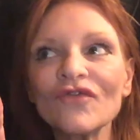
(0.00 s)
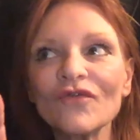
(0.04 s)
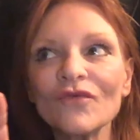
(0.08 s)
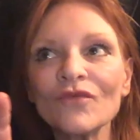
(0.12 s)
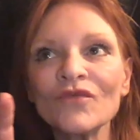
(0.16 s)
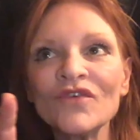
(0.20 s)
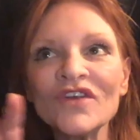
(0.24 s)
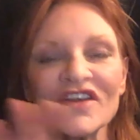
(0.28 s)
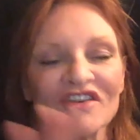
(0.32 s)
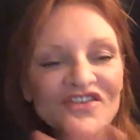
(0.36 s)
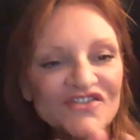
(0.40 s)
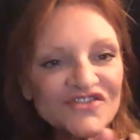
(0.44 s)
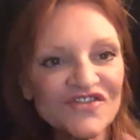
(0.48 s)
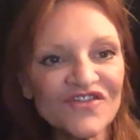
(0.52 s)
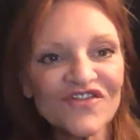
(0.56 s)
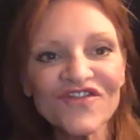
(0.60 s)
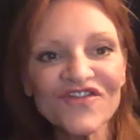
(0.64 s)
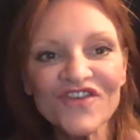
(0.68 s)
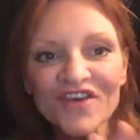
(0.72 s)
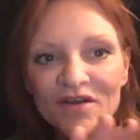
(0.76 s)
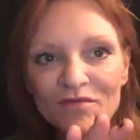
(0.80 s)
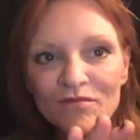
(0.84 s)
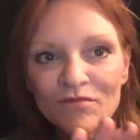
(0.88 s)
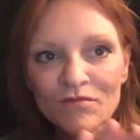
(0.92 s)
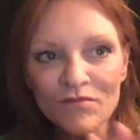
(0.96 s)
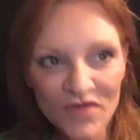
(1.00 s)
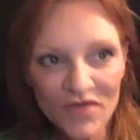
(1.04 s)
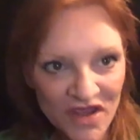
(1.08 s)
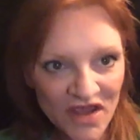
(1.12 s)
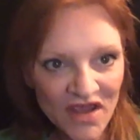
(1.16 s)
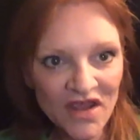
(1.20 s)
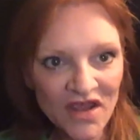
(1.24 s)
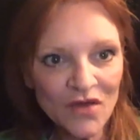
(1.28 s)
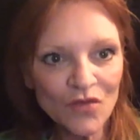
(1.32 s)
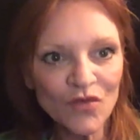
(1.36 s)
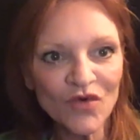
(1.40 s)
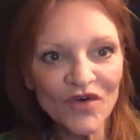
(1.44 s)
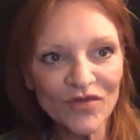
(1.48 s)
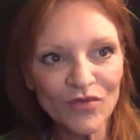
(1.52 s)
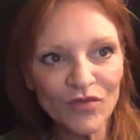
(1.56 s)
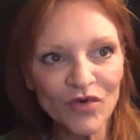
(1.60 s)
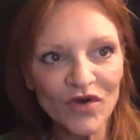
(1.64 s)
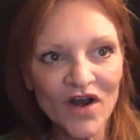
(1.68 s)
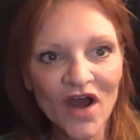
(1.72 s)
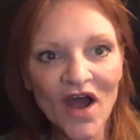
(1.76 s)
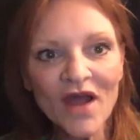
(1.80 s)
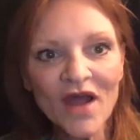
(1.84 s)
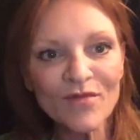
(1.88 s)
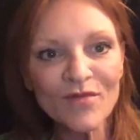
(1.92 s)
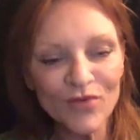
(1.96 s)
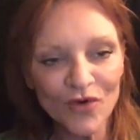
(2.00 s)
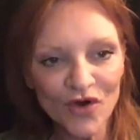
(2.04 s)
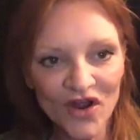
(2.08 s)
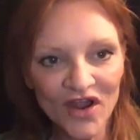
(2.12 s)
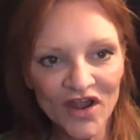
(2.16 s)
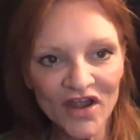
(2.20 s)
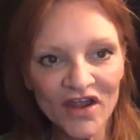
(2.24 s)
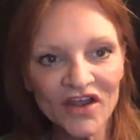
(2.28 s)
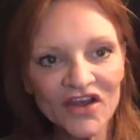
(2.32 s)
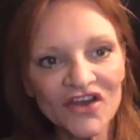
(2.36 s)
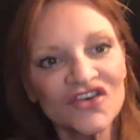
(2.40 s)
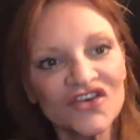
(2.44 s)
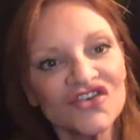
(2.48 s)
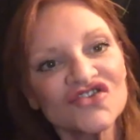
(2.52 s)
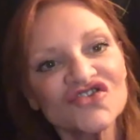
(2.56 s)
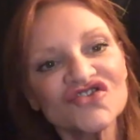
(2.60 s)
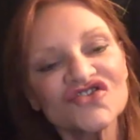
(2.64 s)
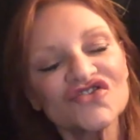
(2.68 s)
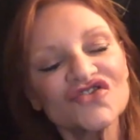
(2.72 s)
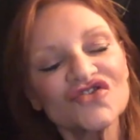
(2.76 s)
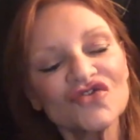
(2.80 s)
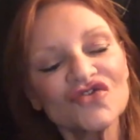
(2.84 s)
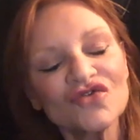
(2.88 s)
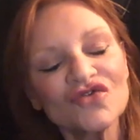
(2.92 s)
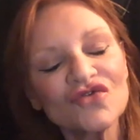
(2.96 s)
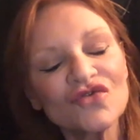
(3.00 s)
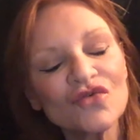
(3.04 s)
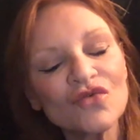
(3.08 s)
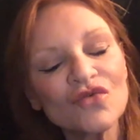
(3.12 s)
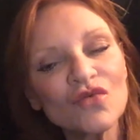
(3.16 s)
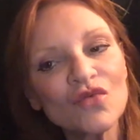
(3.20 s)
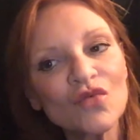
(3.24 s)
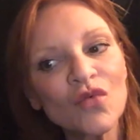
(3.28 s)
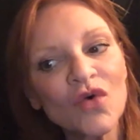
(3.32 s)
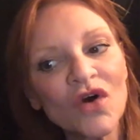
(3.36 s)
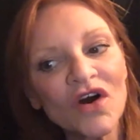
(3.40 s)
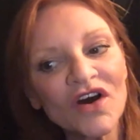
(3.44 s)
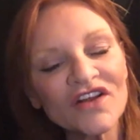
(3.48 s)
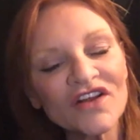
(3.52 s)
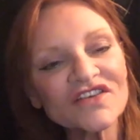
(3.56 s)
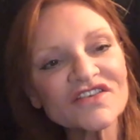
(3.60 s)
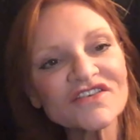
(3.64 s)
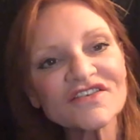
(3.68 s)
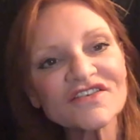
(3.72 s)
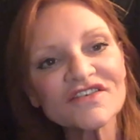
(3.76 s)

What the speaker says: need to fit me with what I bring into what